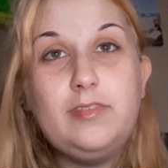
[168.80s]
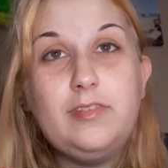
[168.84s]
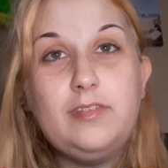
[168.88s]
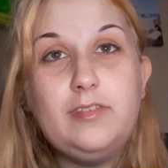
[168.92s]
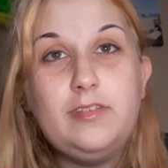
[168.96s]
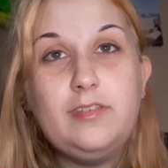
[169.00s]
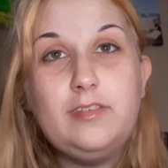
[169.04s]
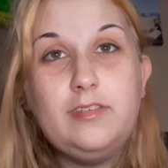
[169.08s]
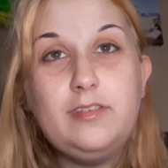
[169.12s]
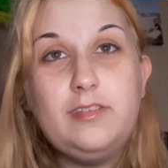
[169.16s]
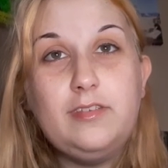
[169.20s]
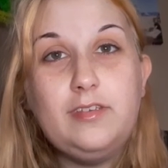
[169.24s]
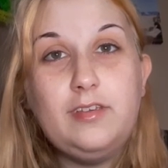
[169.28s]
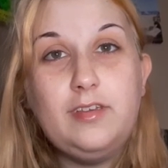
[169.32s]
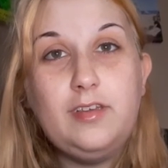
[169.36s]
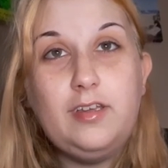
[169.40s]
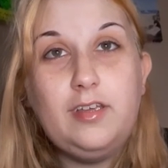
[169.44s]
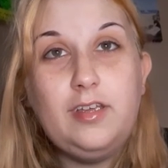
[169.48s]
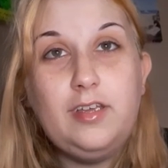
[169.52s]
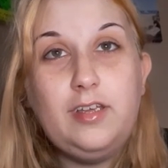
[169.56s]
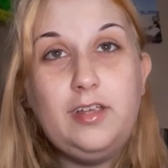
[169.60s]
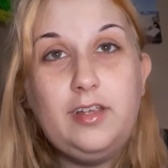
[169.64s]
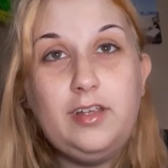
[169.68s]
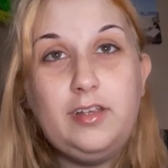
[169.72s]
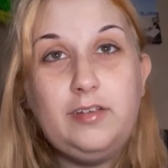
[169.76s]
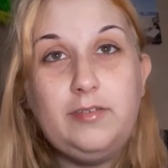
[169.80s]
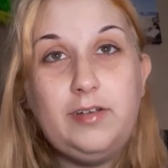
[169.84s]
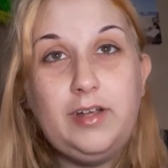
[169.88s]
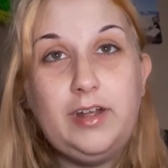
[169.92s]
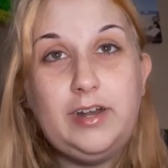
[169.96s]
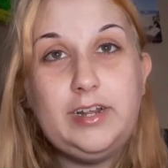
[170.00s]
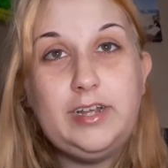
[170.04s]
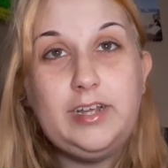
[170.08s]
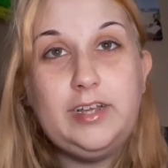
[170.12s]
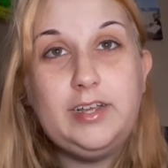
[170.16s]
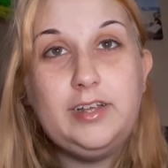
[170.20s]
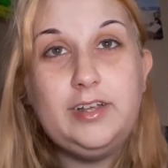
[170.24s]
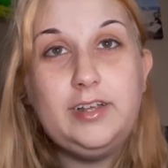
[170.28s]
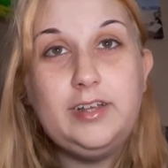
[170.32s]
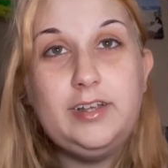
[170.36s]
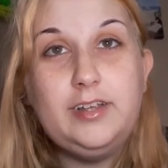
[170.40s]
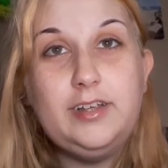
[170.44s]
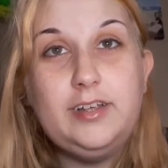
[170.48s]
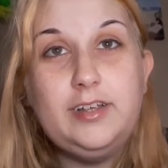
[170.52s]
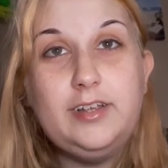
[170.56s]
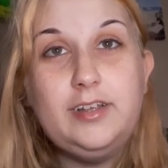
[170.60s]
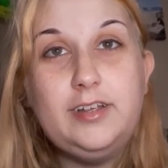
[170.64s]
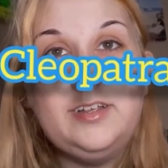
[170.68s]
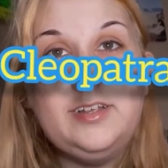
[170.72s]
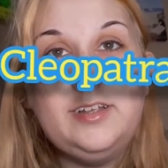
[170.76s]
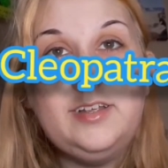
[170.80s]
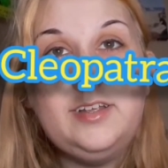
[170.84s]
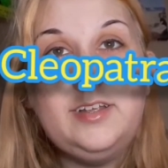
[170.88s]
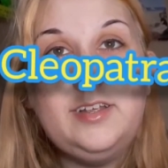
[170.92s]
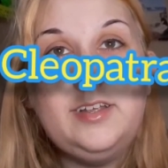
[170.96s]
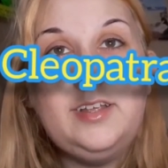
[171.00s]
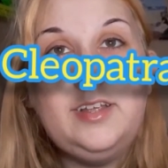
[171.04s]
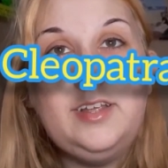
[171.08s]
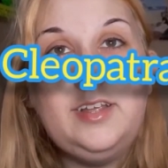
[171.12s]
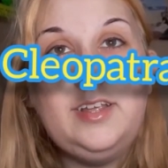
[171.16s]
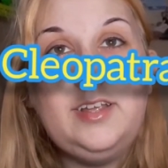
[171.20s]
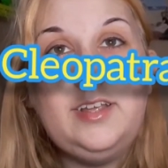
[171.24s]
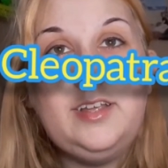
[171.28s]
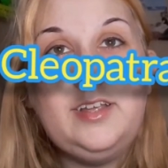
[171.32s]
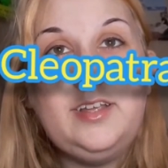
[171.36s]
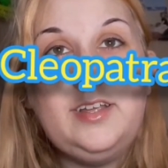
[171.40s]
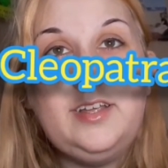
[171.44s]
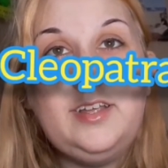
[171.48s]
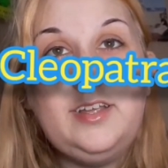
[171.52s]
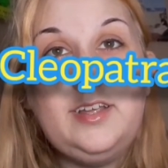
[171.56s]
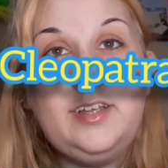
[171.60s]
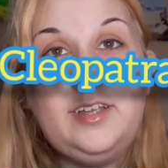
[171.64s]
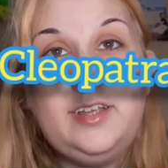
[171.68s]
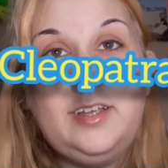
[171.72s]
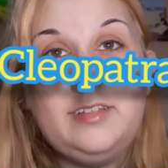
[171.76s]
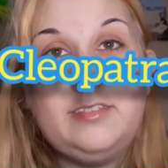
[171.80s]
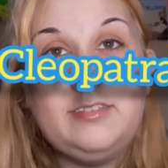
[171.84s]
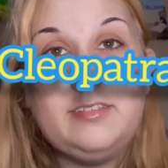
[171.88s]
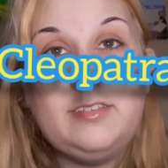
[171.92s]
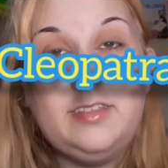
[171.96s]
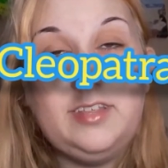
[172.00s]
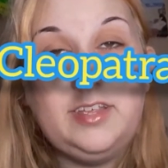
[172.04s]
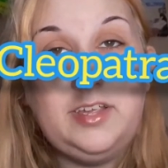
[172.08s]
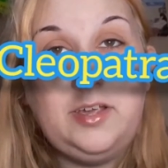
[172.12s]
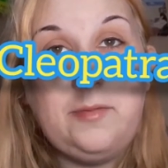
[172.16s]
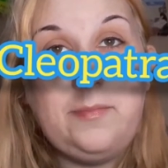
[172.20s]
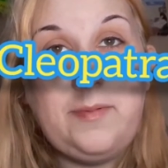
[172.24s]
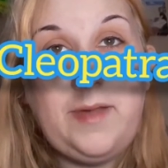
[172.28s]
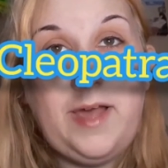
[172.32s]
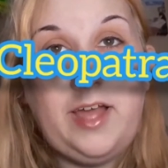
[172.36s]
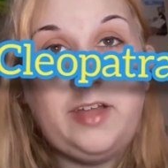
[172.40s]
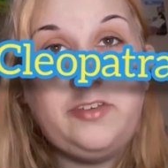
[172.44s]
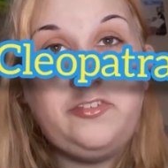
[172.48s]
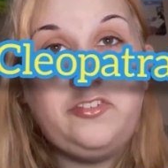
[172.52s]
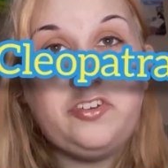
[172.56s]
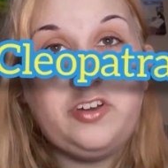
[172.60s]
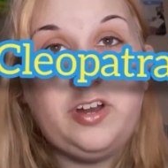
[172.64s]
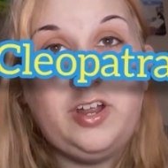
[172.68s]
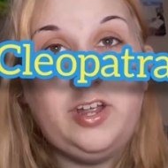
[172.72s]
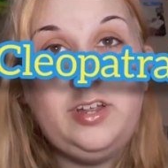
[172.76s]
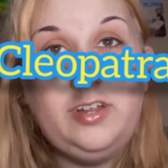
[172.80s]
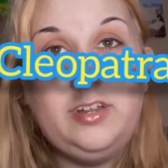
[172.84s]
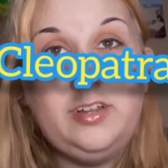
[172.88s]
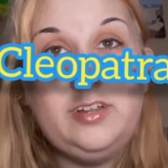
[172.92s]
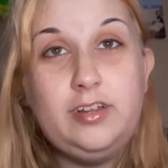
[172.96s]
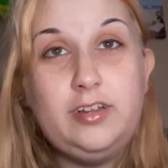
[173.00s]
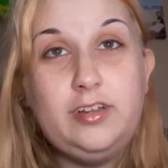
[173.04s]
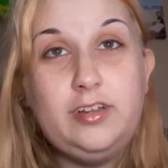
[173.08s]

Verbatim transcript: Mm-hmm. Are you ready? It's Cleopatra.